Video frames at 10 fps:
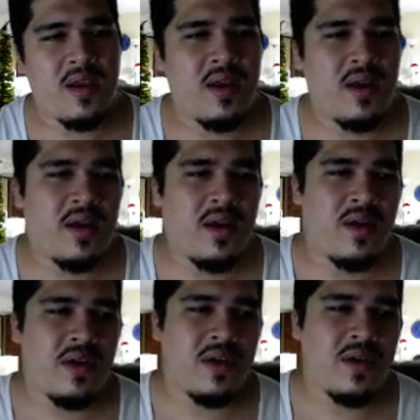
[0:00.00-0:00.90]
Oh,
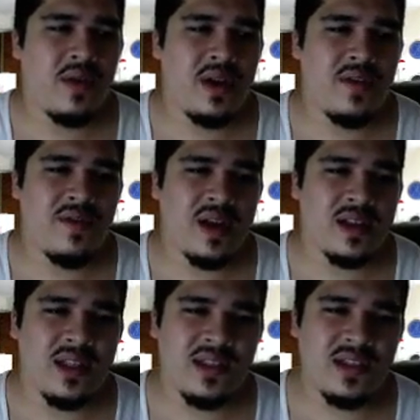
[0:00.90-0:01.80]
you know what? In fact,
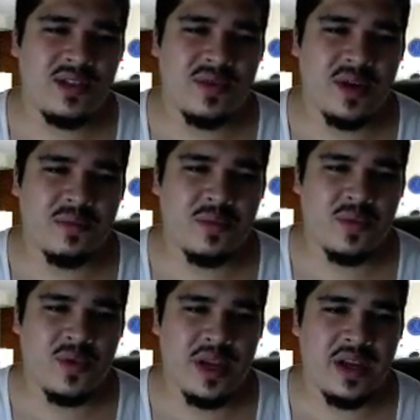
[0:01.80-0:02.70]
let's just run them
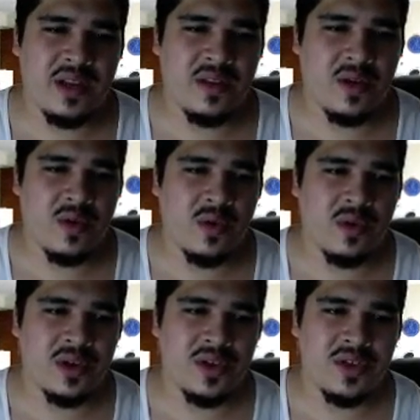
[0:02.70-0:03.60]
right in the corners.